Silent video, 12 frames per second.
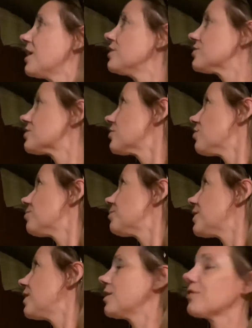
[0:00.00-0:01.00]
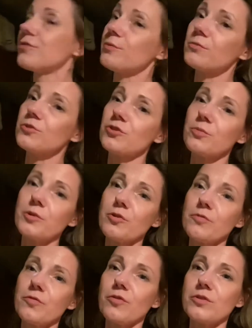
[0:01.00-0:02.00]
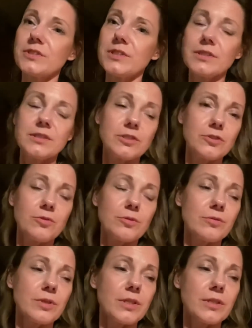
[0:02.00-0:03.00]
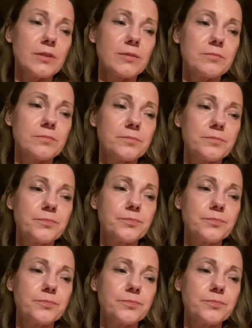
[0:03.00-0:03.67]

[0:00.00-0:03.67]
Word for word: I just got back from dropping off Aussie so um,